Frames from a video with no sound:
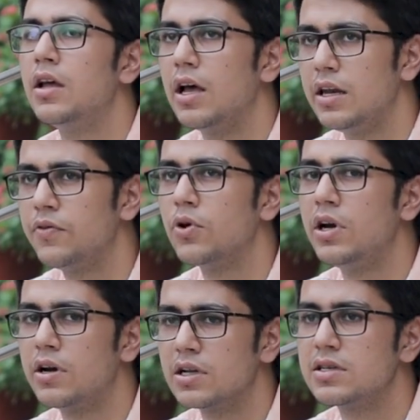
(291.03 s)
And if you're
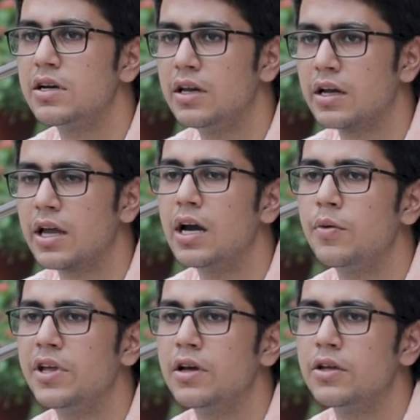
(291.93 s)
interested in
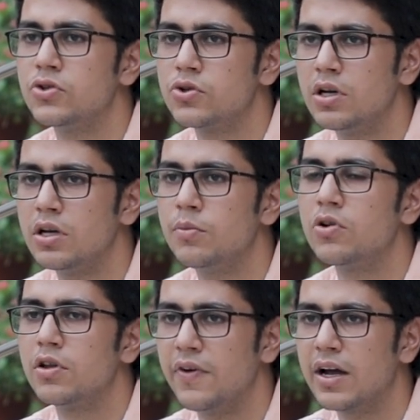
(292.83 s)
academia, you should learn
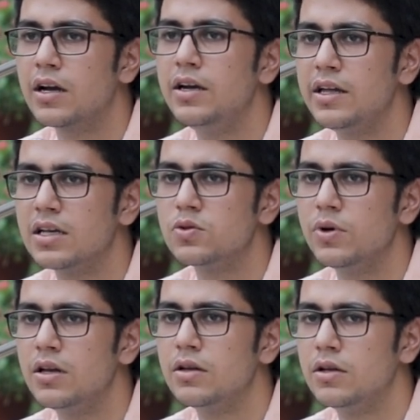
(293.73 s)
about the faculty as well.